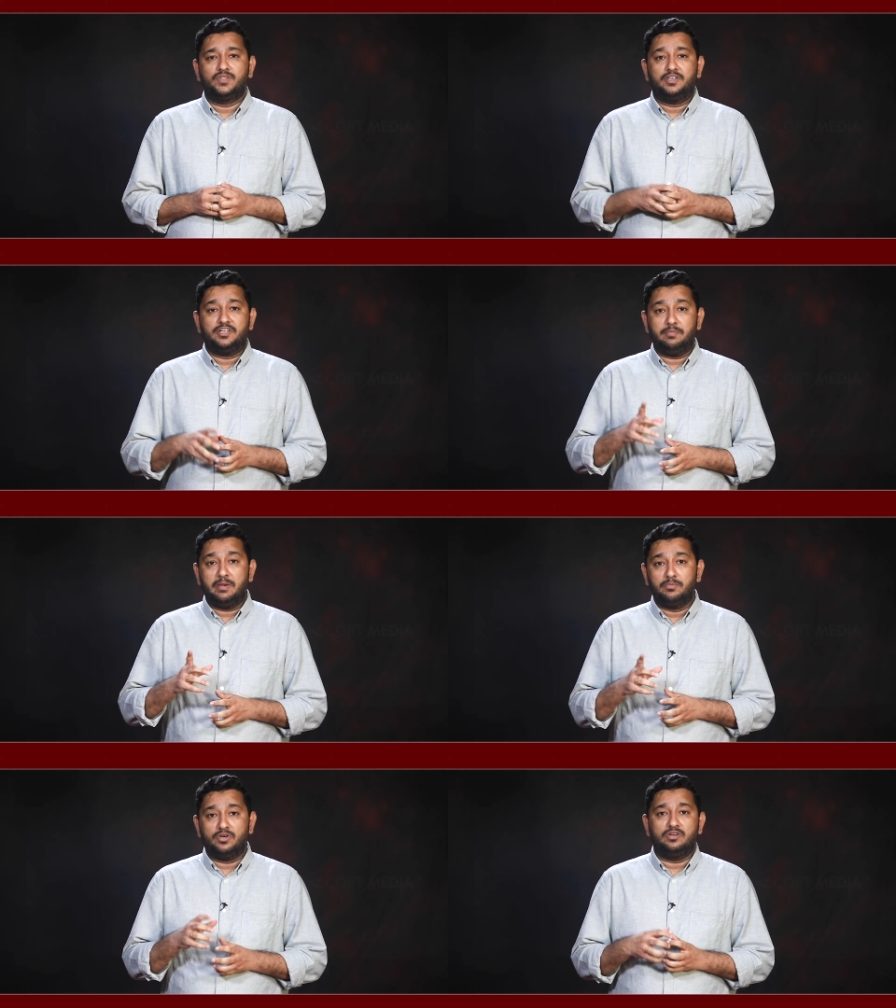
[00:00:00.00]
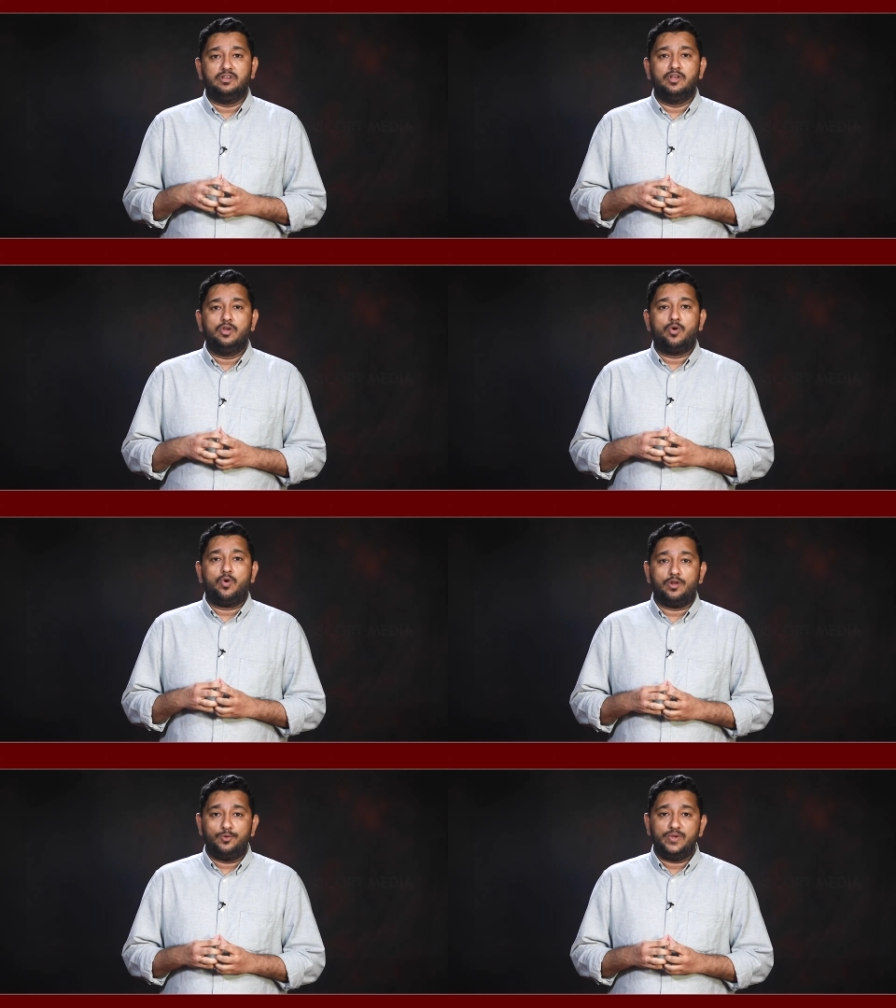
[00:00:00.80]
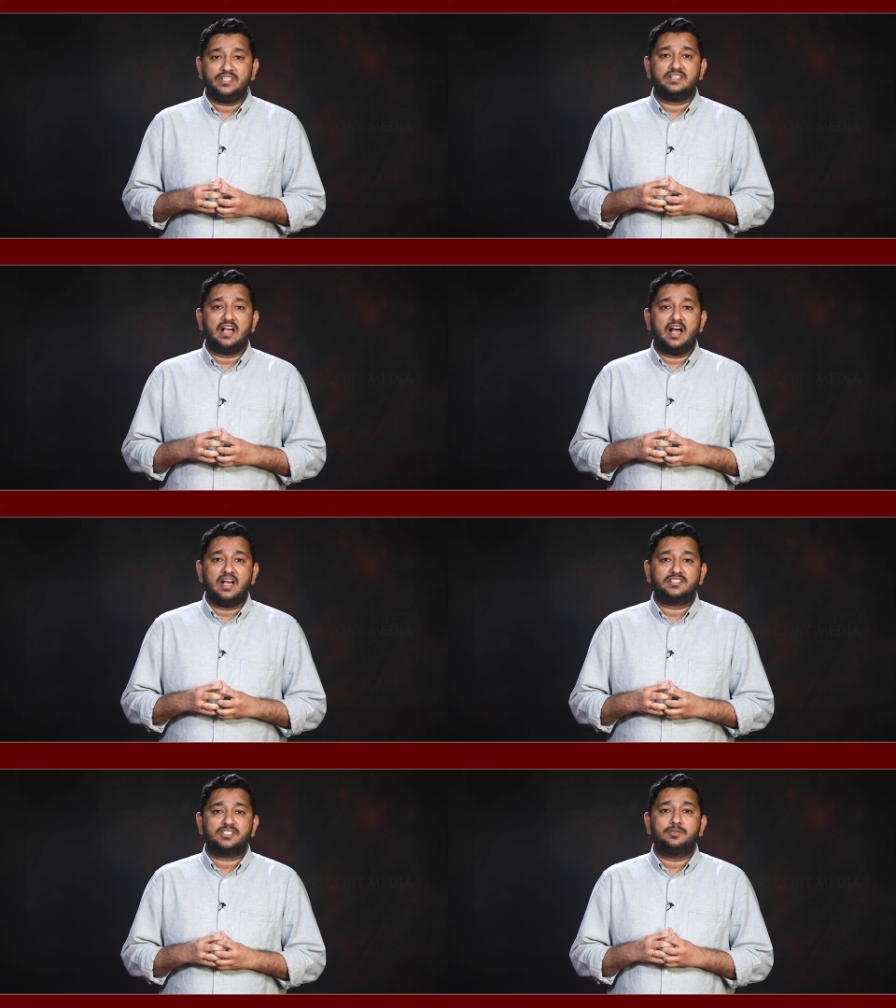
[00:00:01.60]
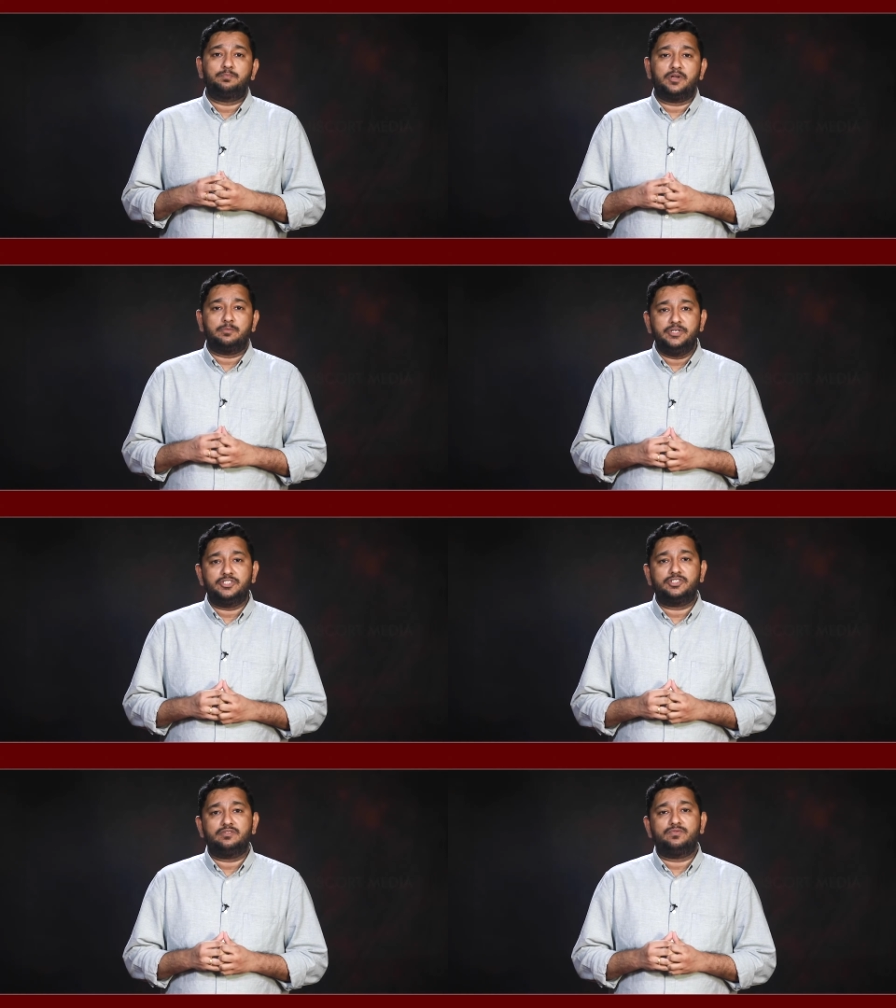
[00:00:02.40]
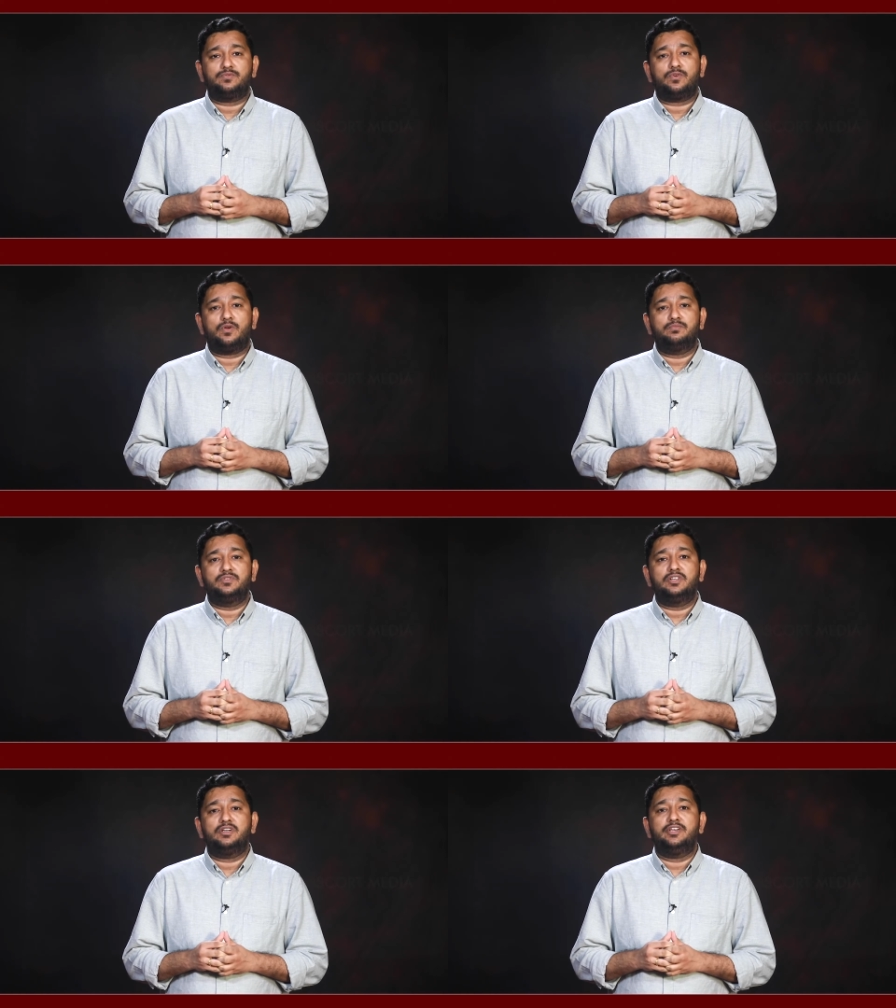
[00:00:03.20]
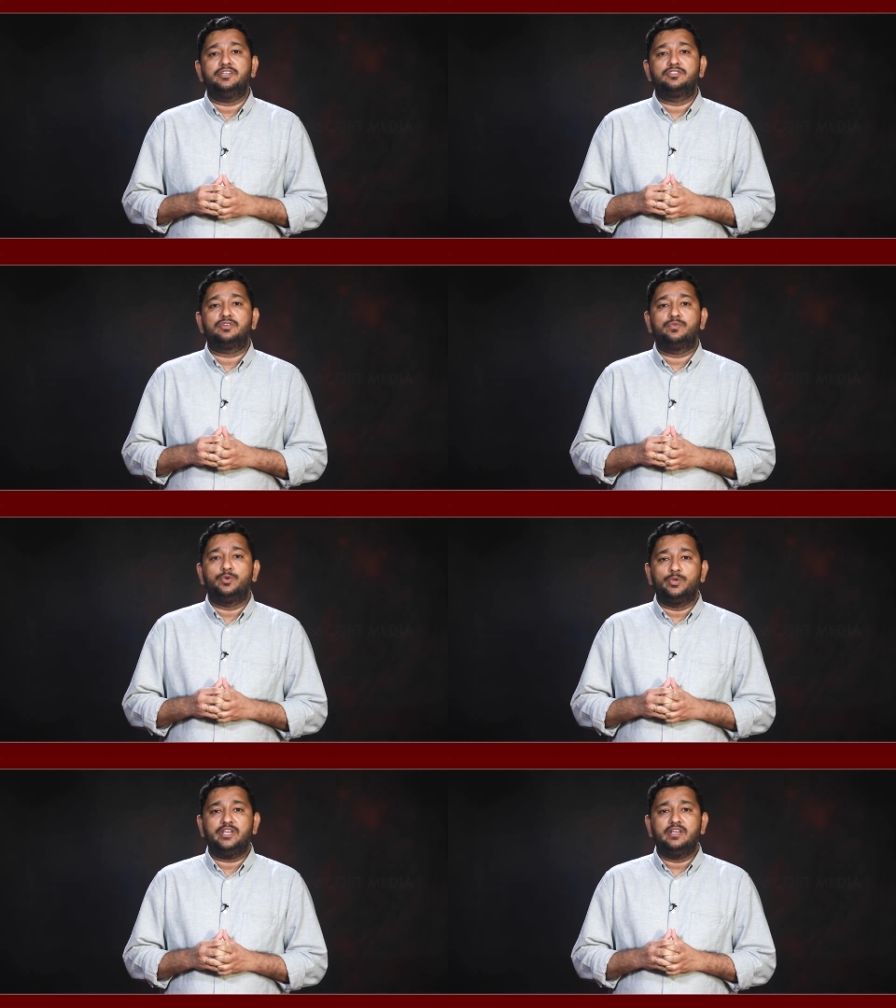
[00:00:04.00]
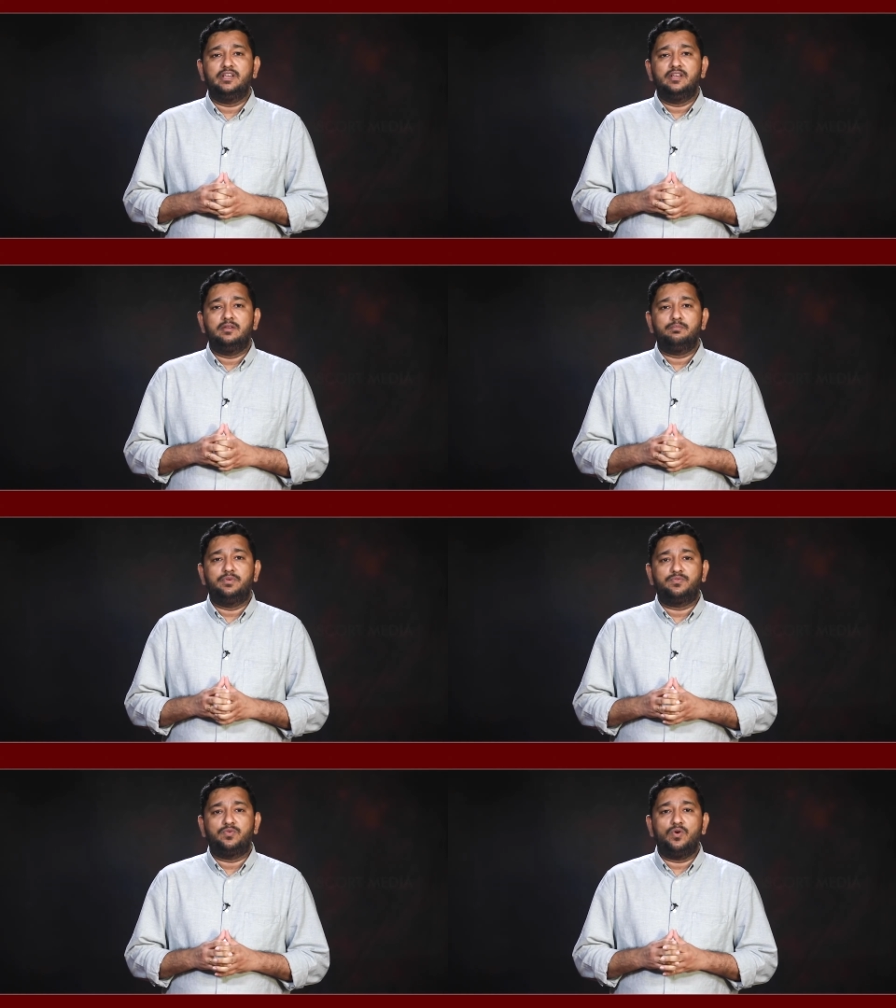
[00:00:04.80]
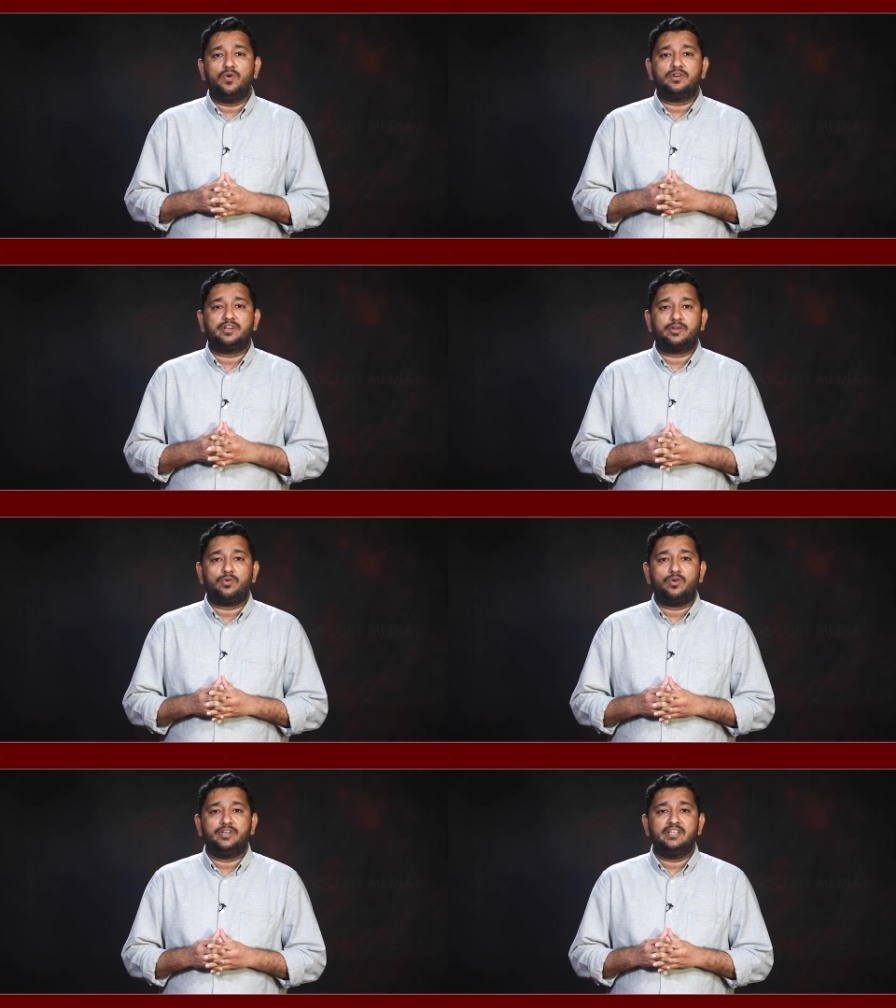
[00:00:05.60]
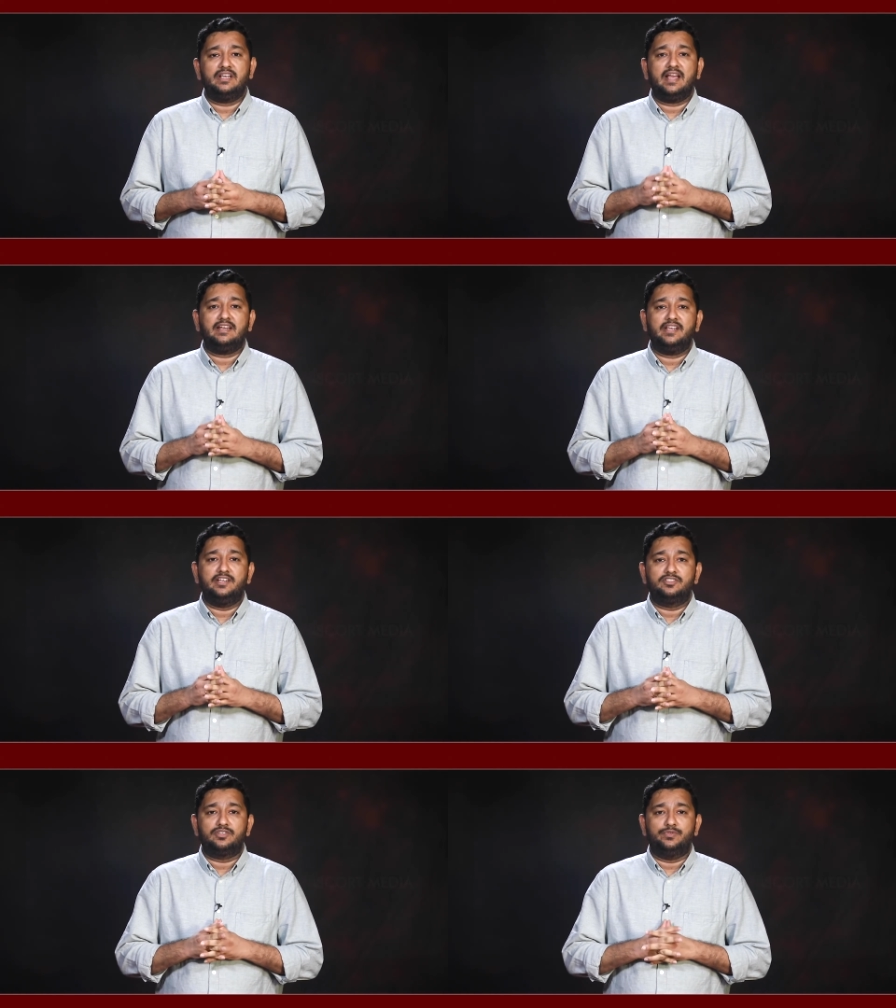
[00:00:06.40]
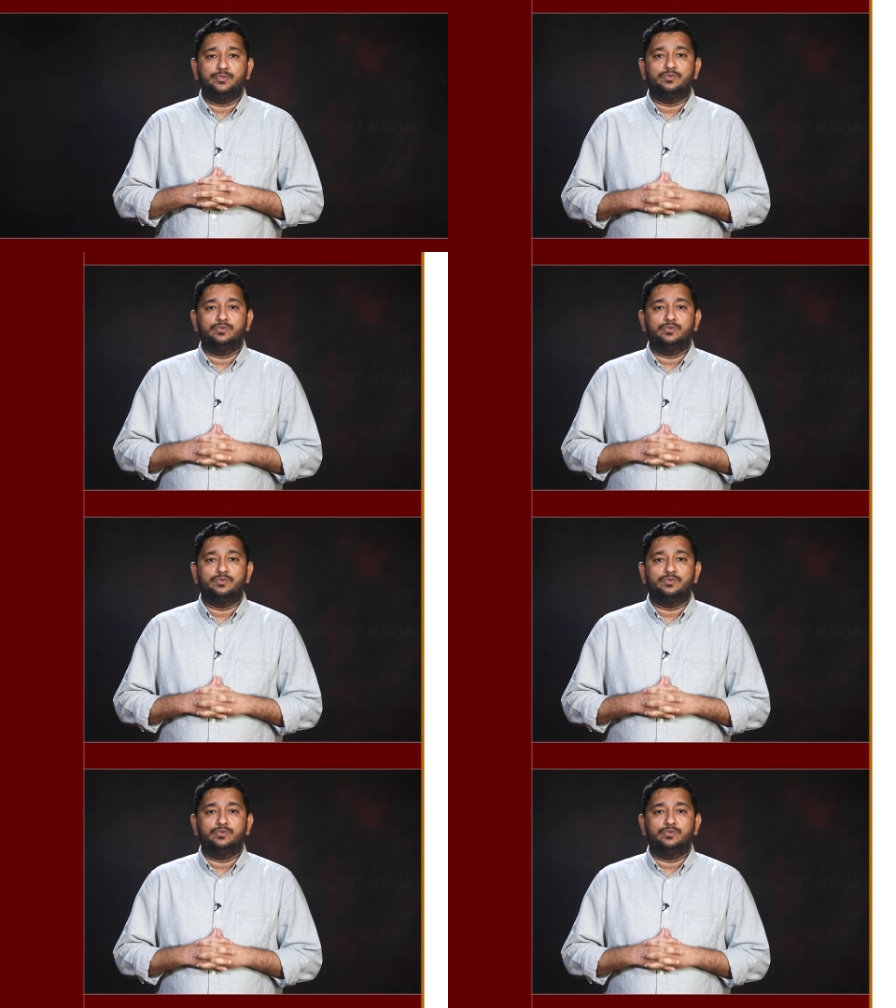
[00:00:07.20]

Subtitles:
Remember, always ask permission from the interviewee before recording an interview.